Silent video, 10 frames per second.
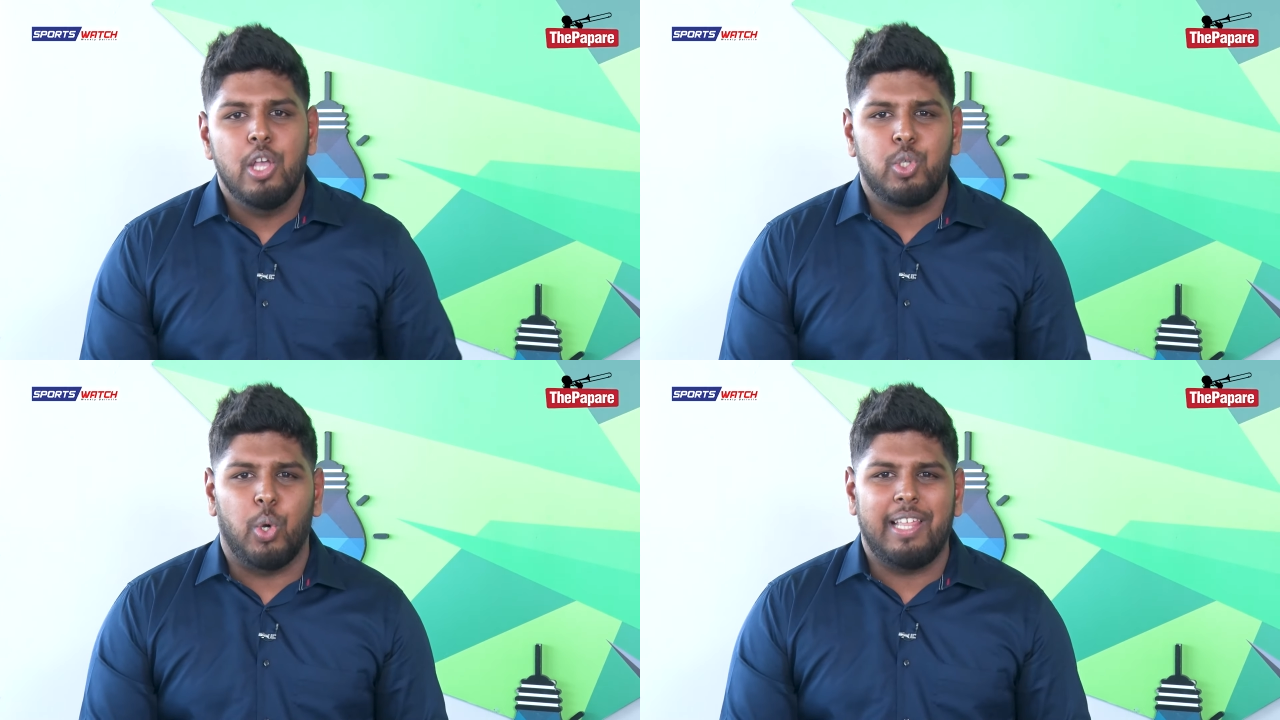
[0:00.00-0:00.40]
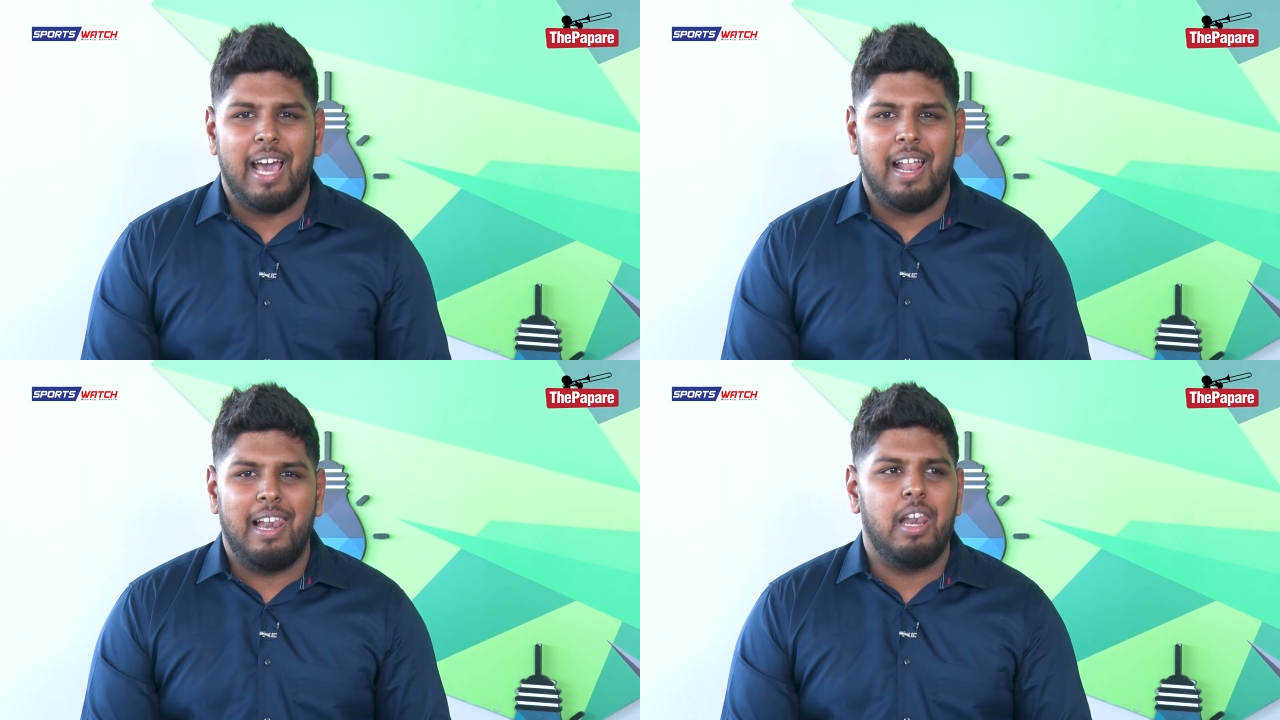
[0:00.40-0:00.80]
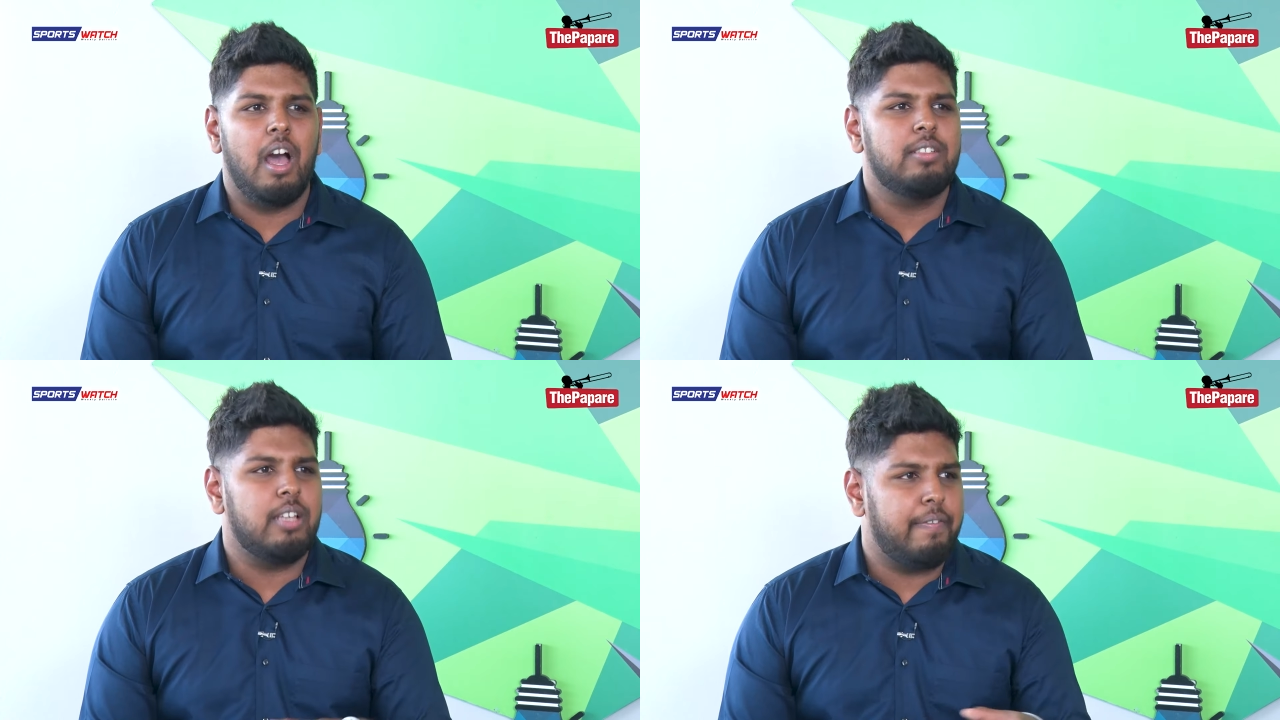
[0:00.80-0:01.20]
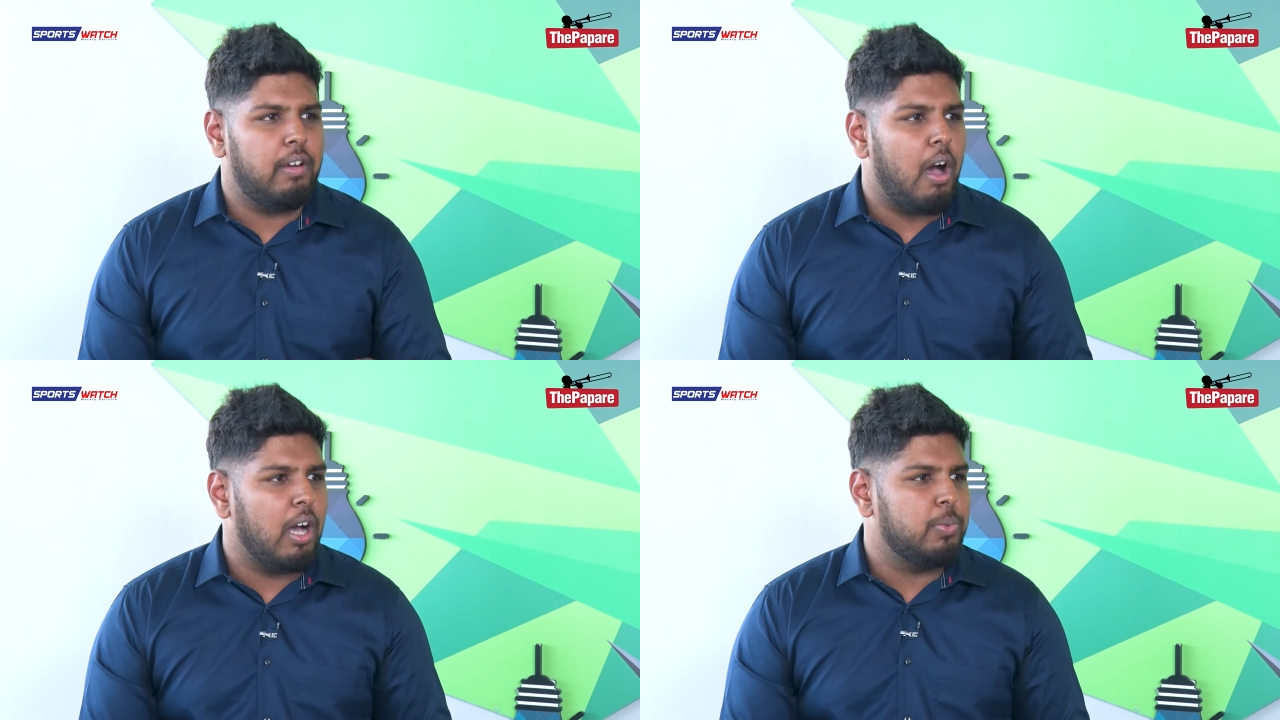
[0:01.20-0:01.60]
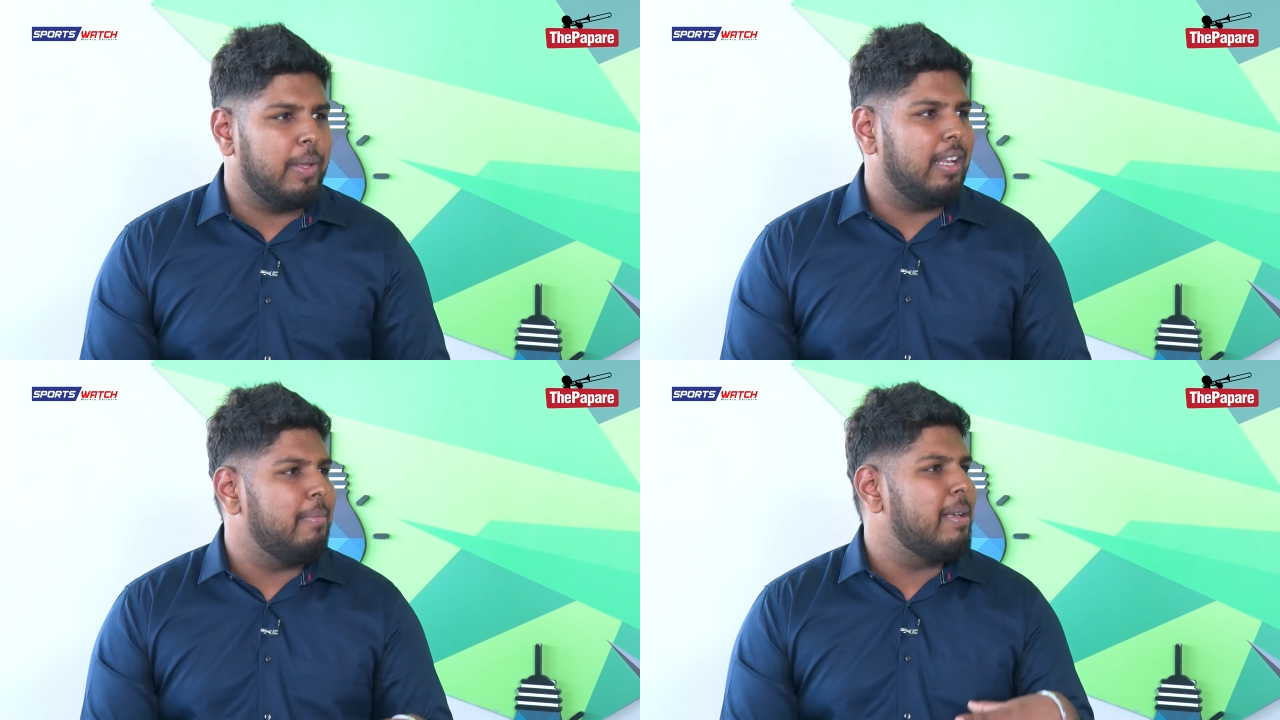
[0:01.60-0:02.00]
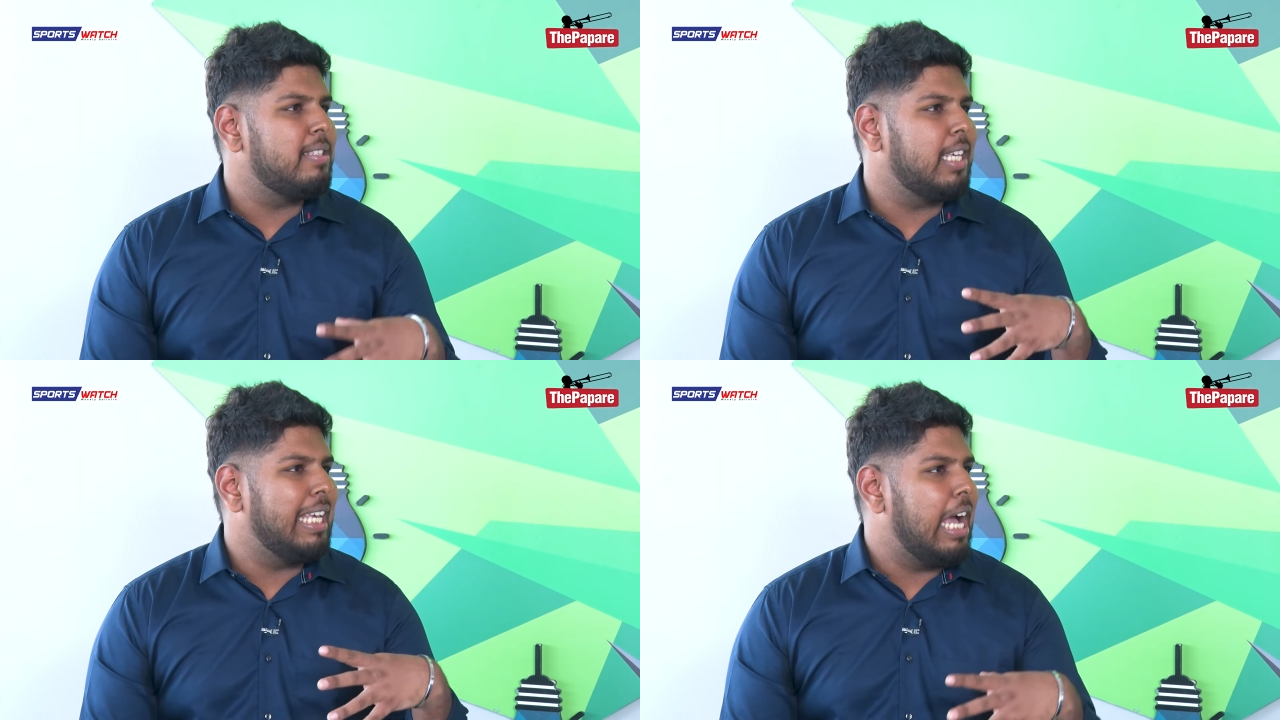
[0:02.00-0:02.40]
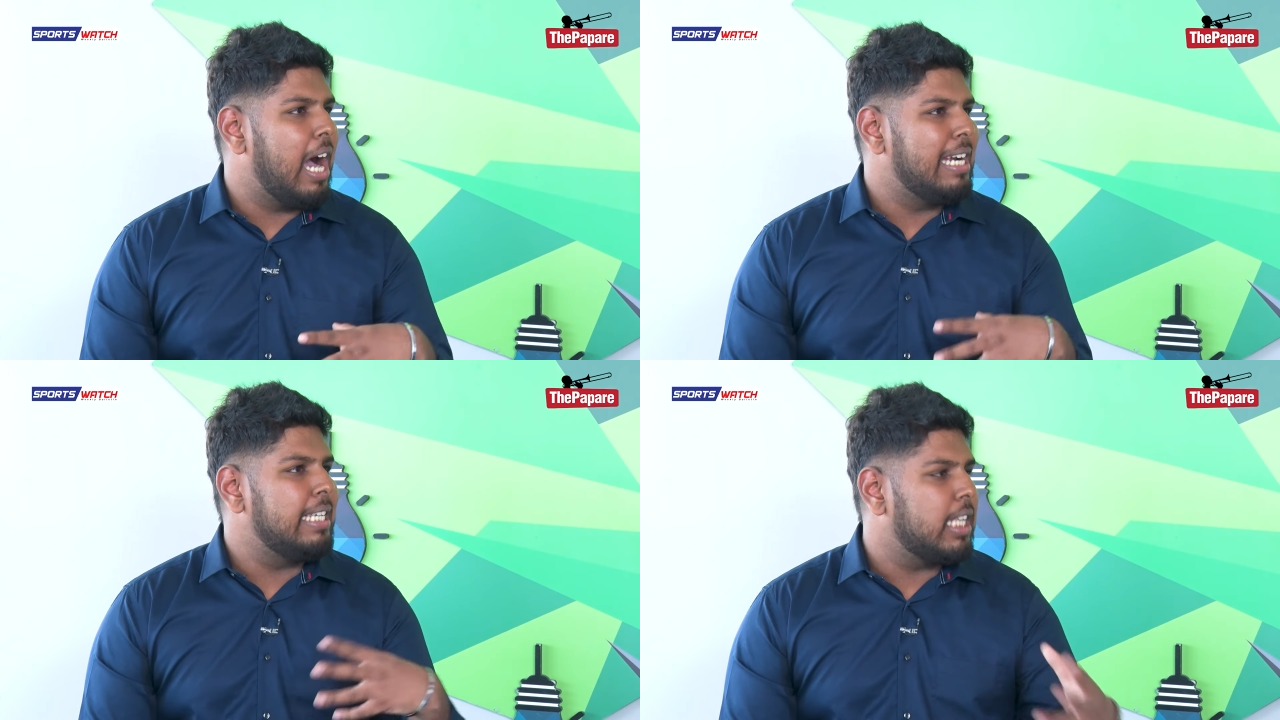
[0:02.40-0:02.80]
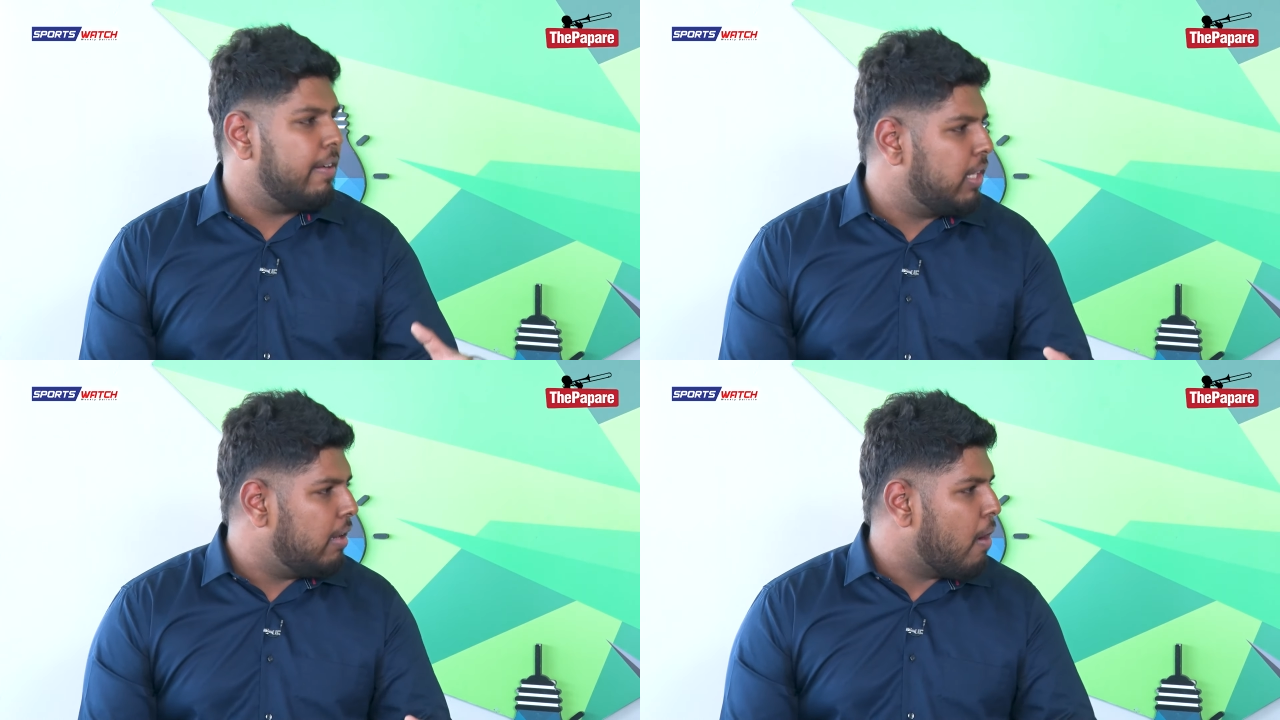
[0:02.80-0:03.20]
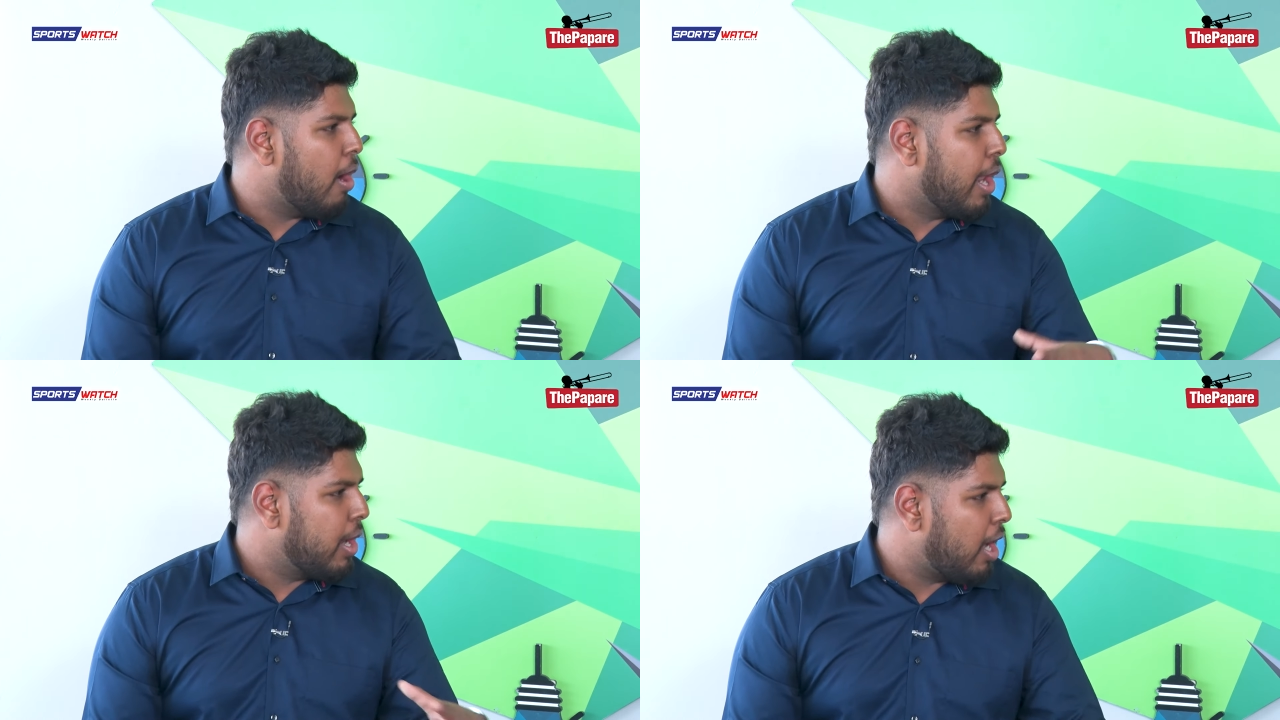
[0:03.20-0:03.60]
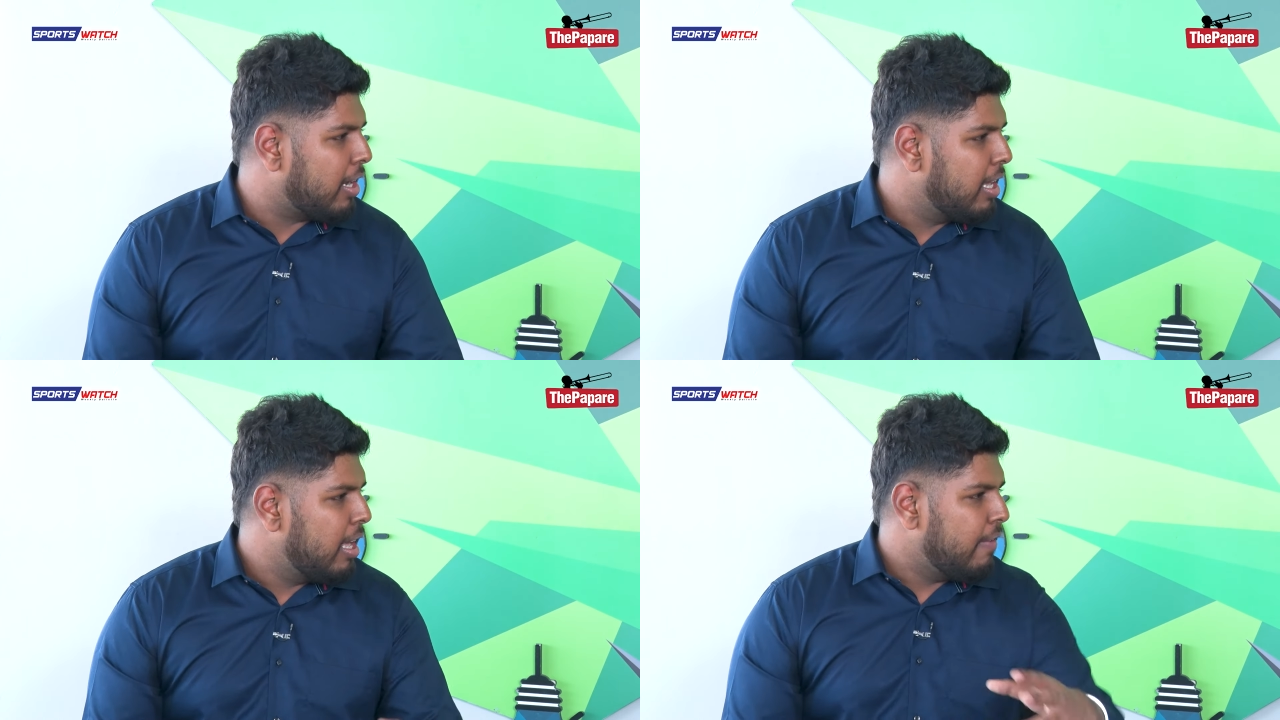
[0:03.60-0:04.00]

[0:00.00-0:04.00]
So there are lots of talks whether Messi uh, deserved the award or not,